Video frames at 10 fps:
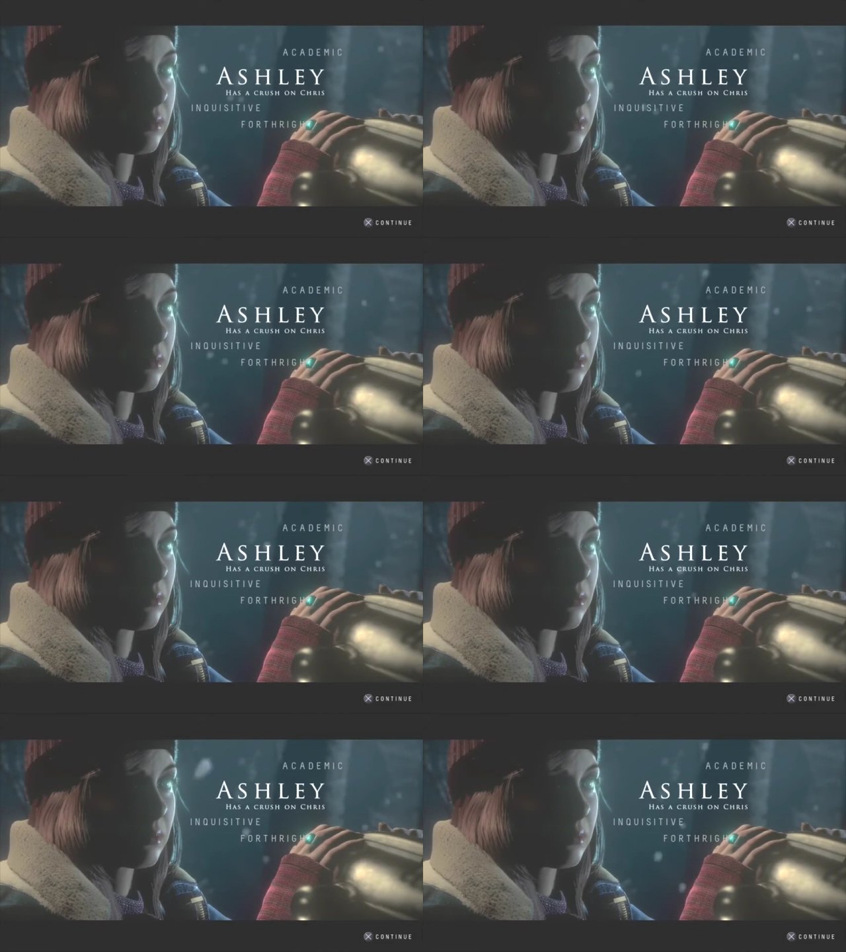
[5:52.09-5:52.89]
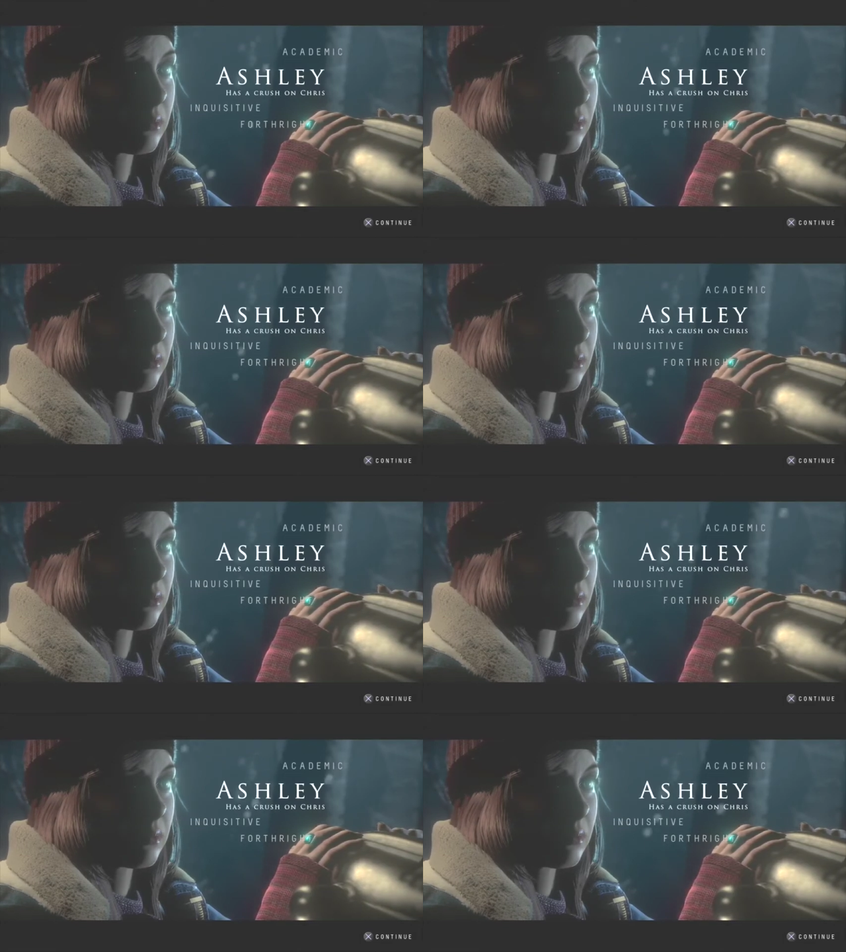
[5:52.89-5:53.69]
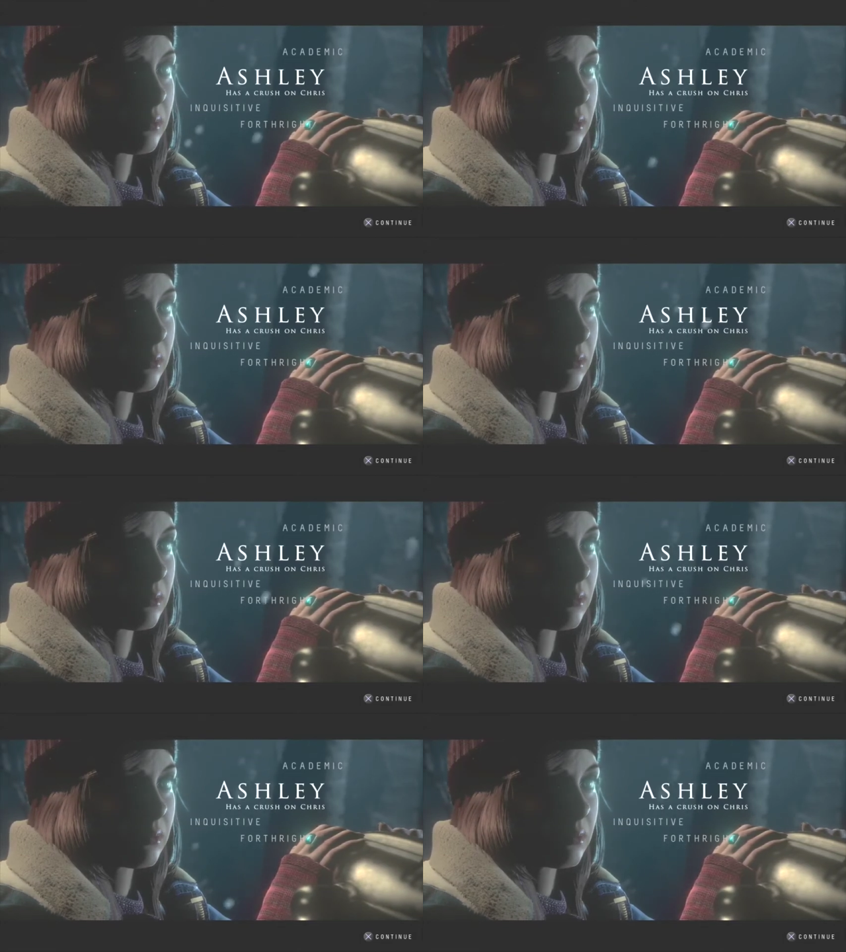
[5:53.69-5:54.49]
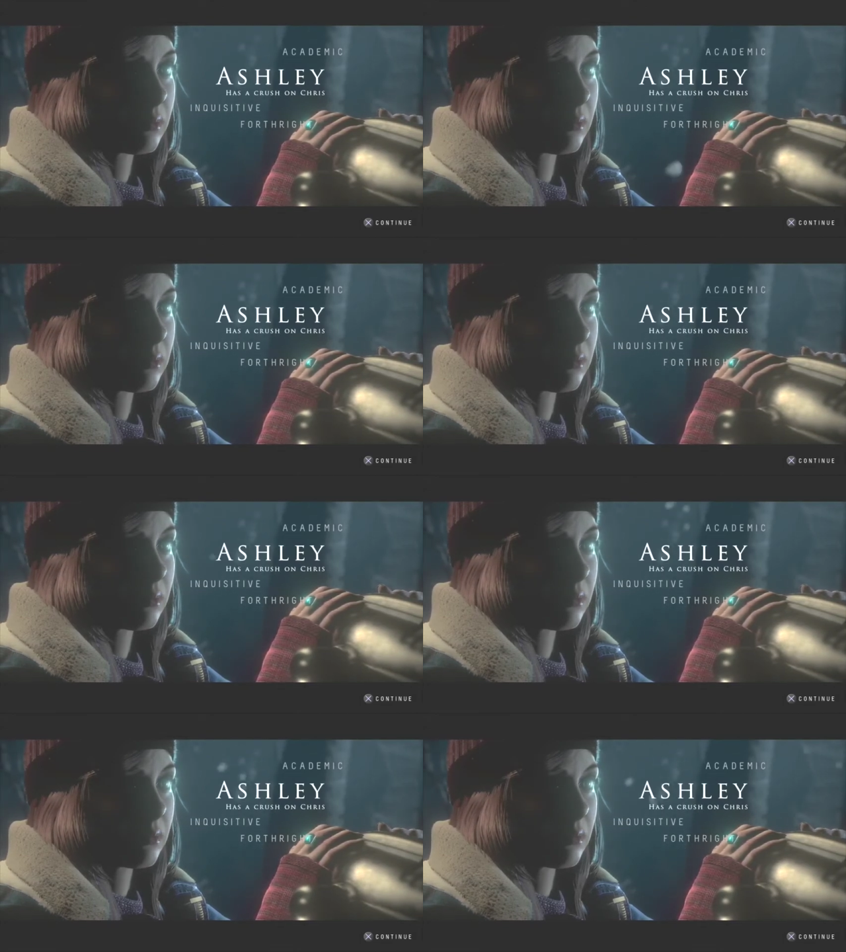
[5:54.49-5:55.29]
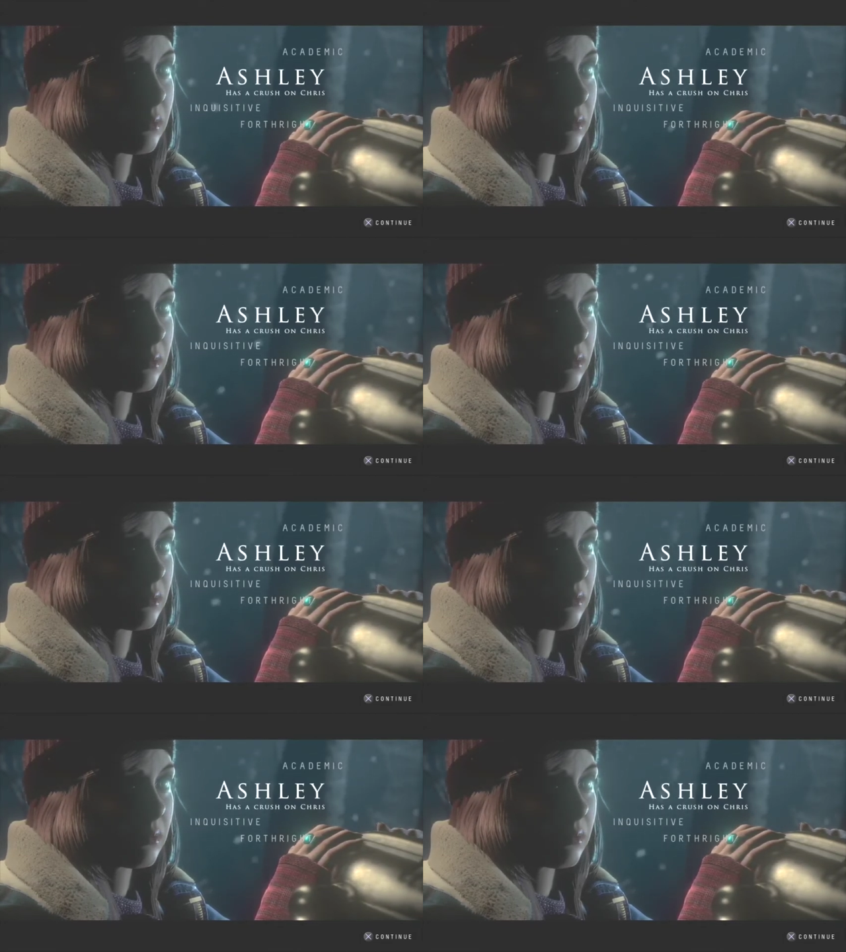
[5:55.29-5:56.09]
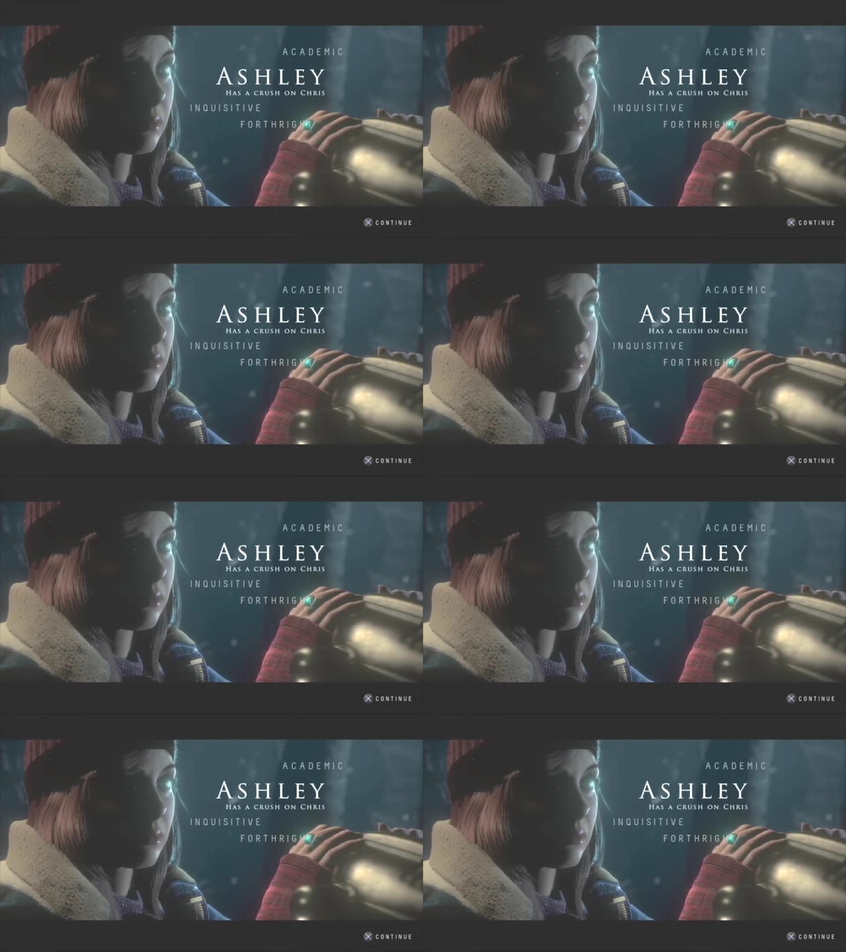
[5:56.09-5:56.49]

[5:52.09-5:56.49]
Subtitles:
Nobody's mouth can be seen.